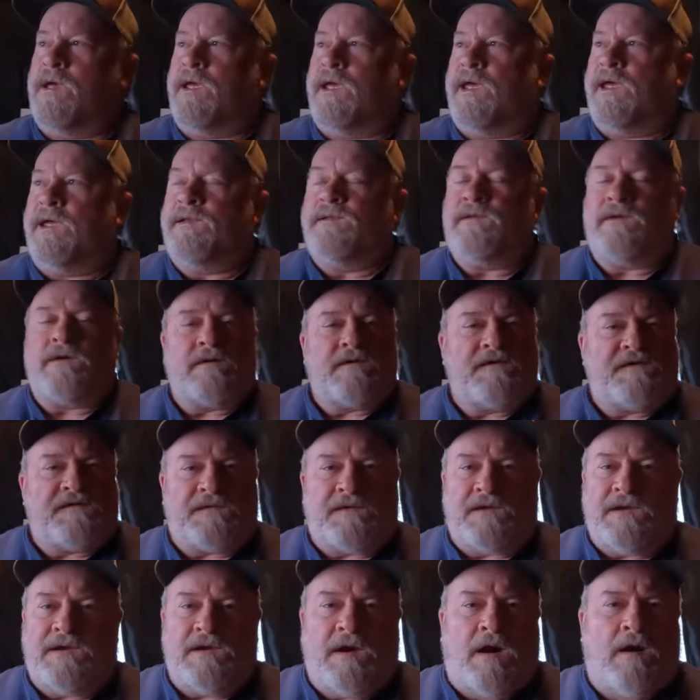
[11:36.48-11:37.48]
And
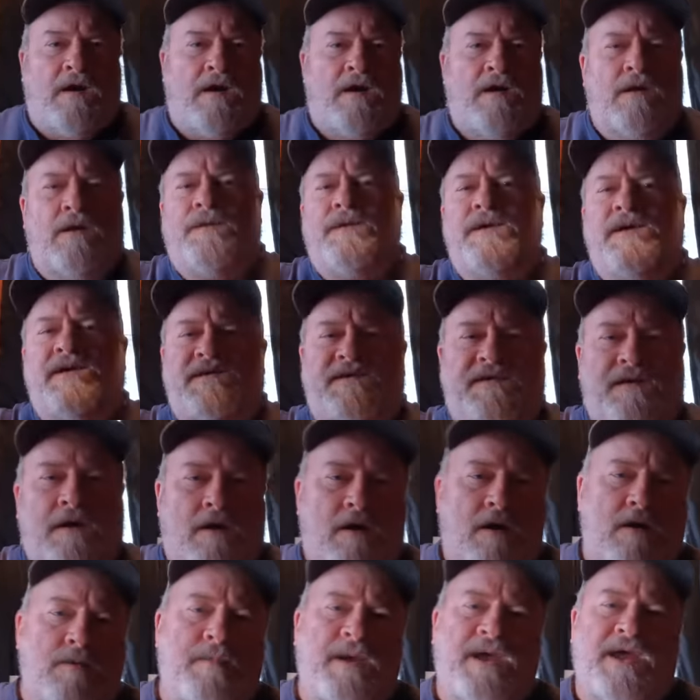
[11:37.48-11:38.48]
there's the all these
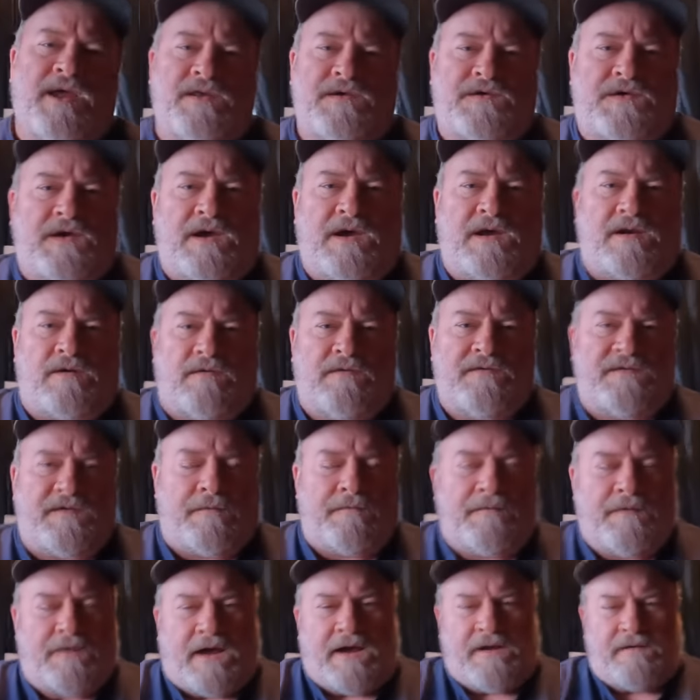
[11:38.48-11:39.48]
Dogman channels
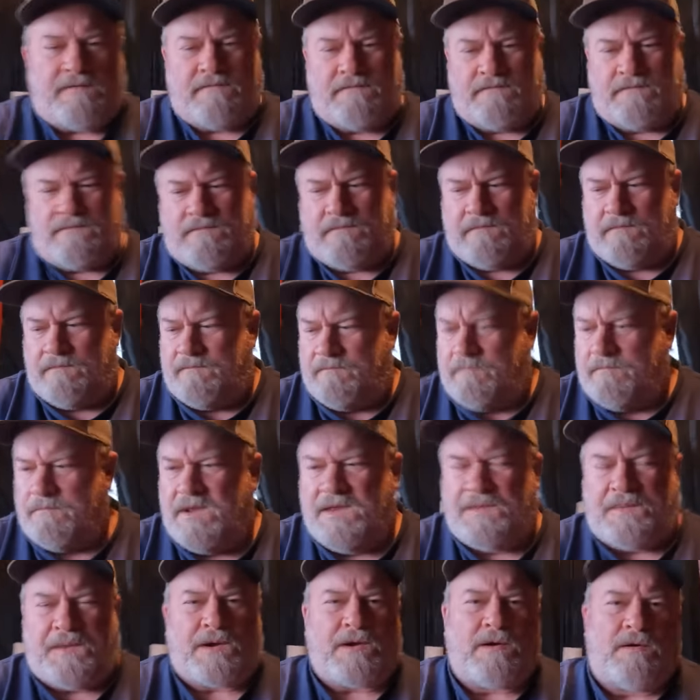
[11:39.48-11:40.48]
of that
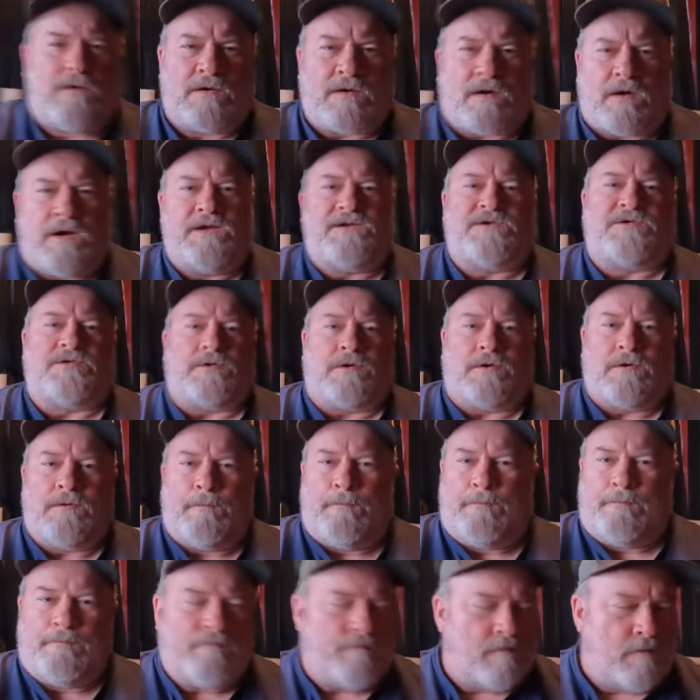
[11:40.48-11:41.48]
mythical creature,
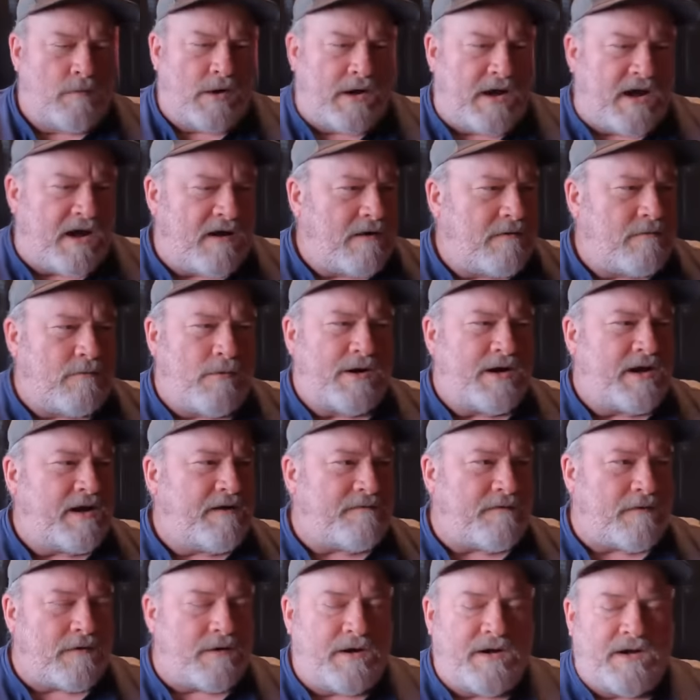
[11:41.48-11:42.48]
well,
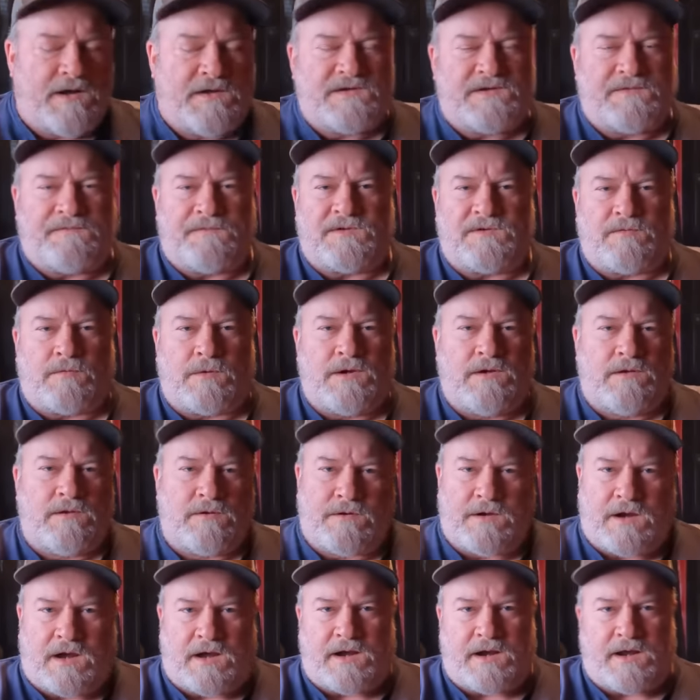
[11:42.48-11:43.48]
whatever it is, if it's real
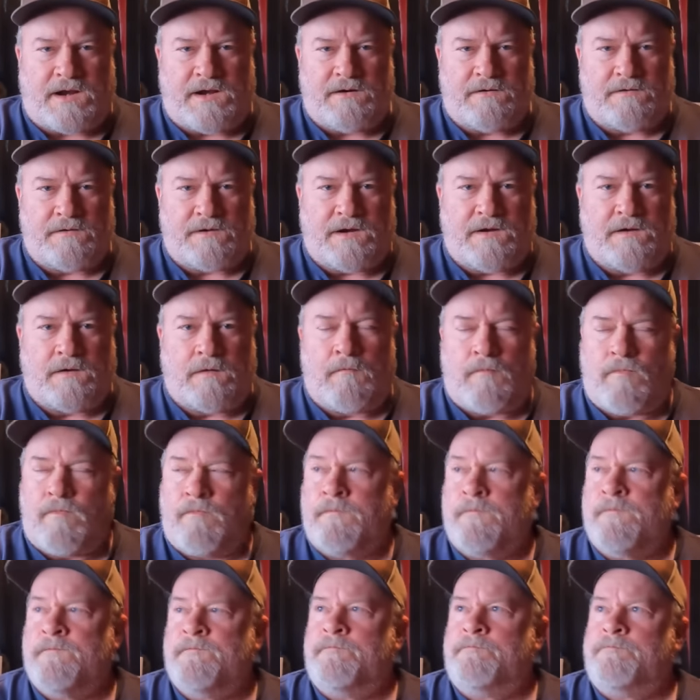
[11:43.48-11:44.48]
or not, I don't know.
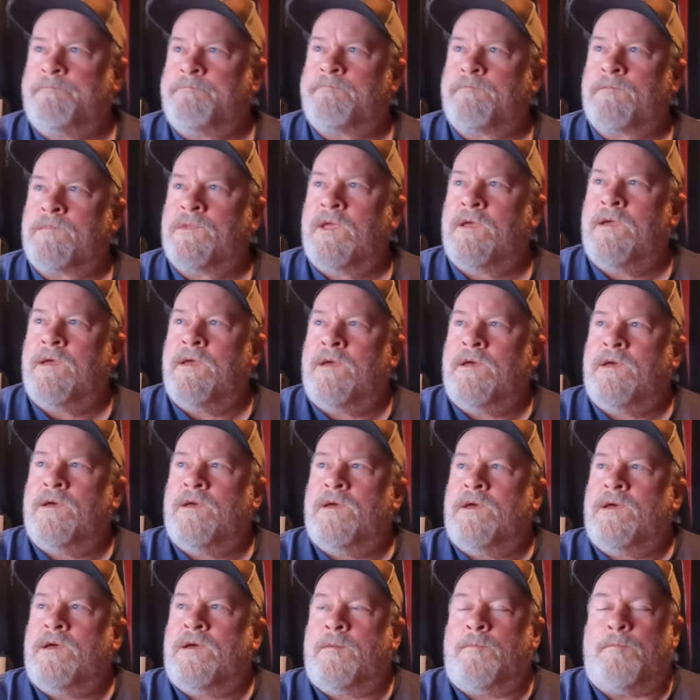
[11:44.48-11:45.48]

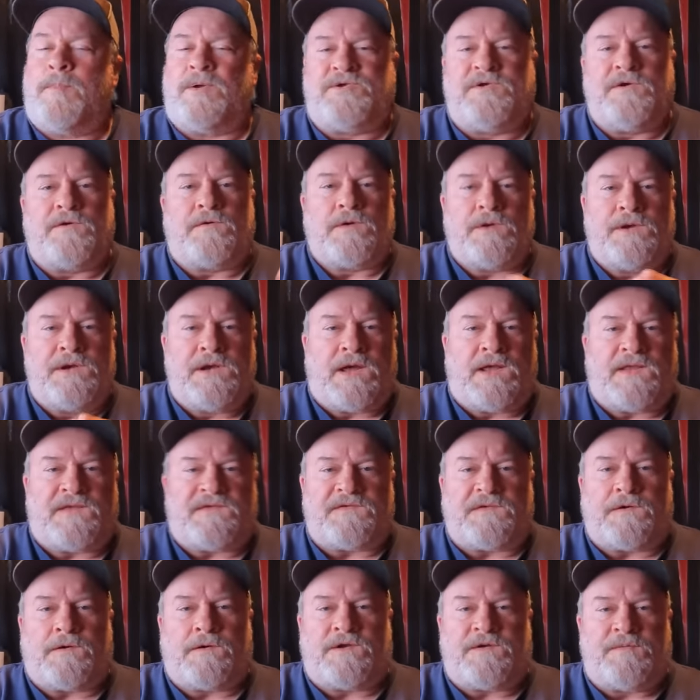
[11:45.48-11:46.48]
But you could not
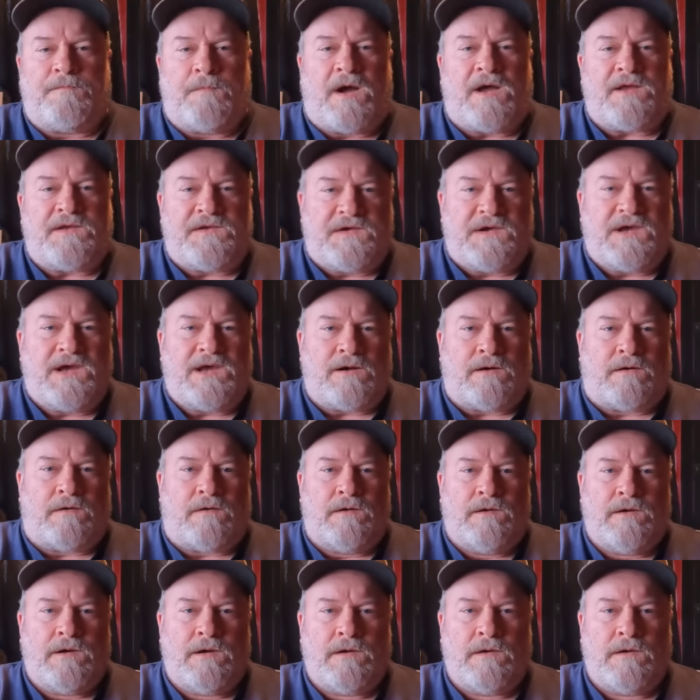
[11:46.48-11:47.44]
search my channel.